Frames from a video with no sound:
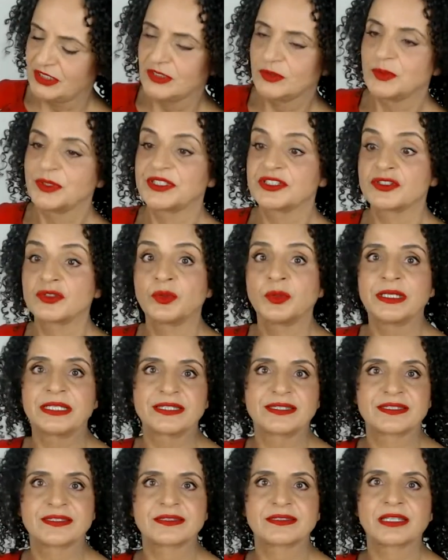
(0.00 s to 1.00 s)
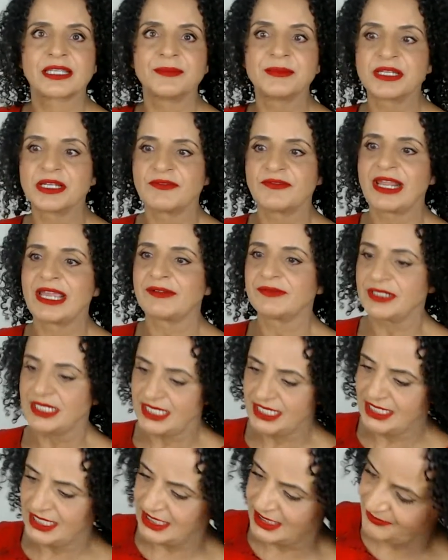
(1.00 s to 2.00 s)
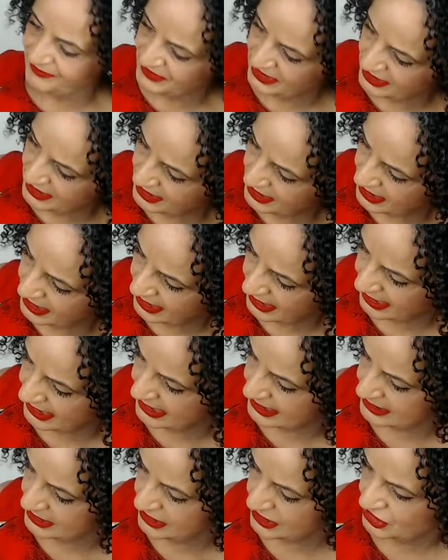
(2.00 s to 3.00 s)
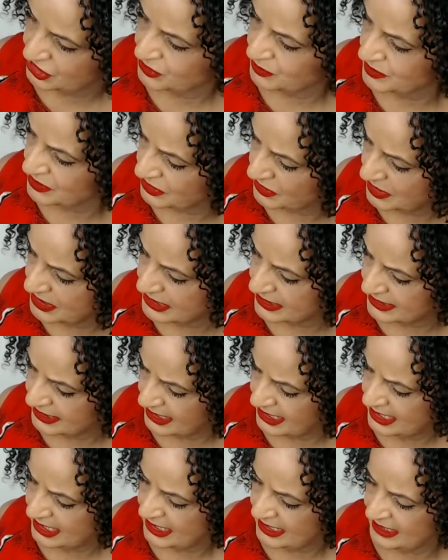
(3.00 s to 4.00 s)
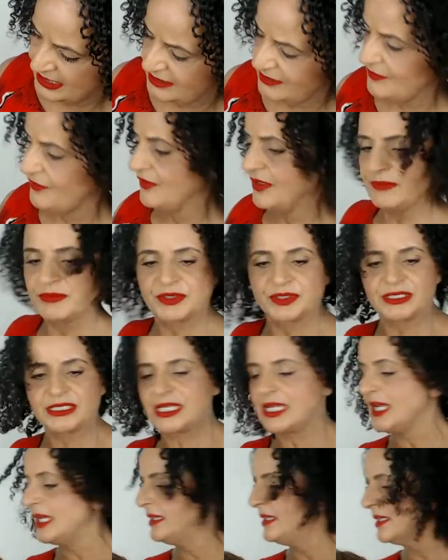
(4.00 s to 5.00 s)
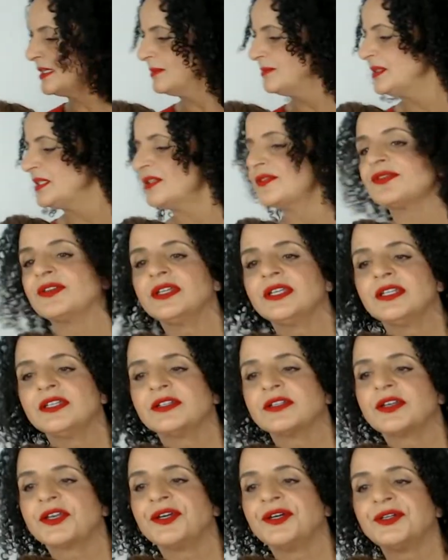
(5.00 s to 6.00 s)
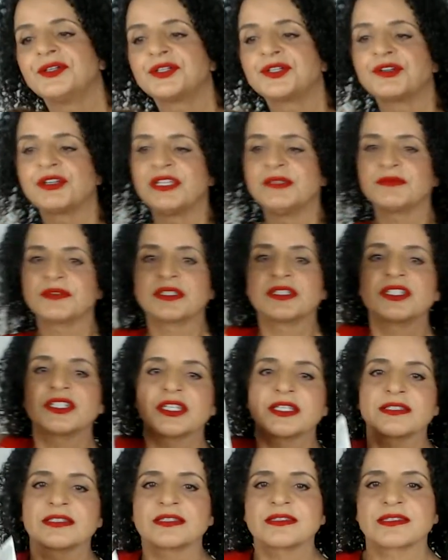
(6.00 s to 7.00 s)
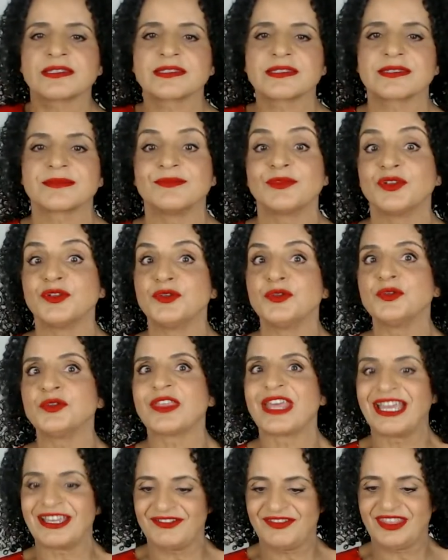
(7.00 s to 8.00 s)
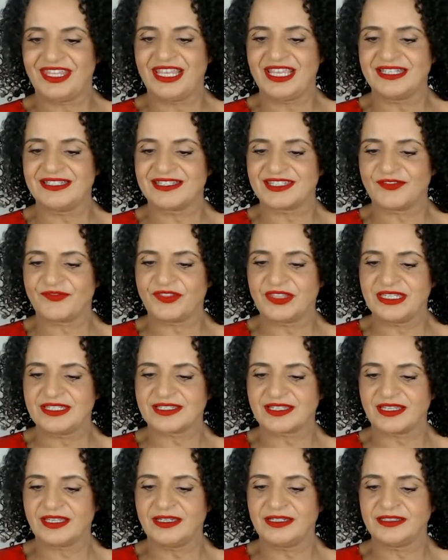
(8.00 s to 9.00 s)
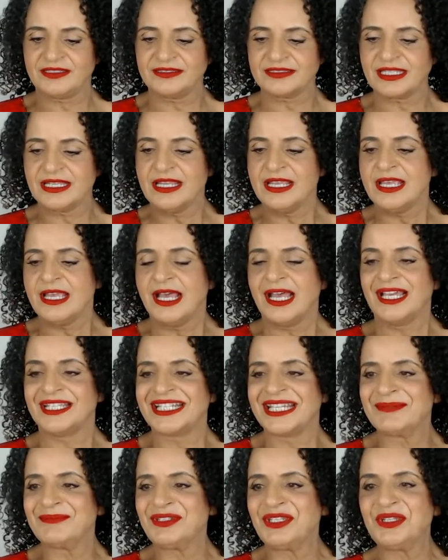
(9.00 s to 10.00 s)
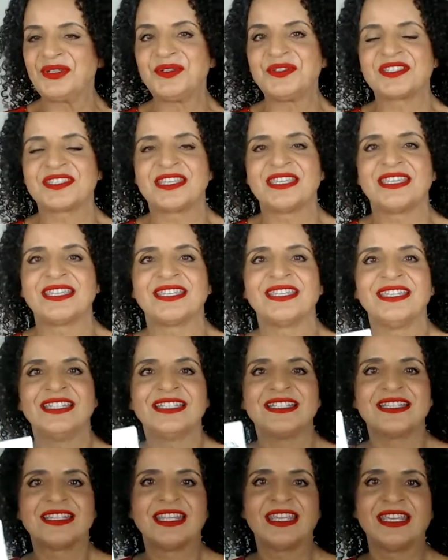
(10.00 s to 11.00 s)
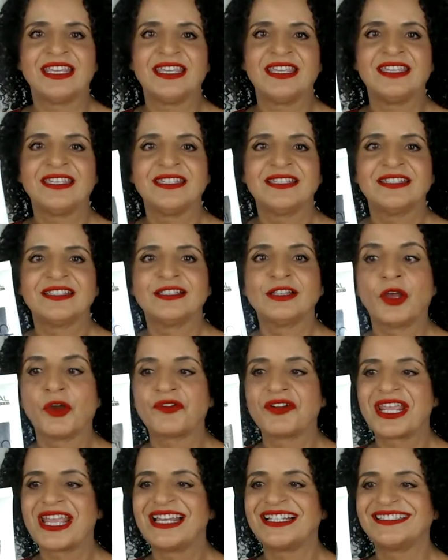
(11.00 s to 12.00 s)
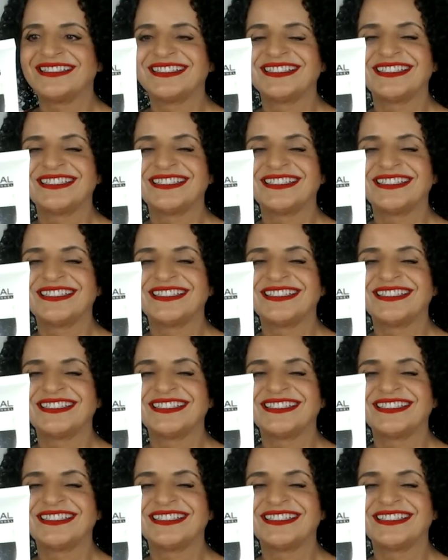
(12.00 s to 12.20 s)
with twists coming around here. And she was going to have, I'm going to get a little bit of curl cream to just smooth out the ends of these curls. And I'm using the L'Oreal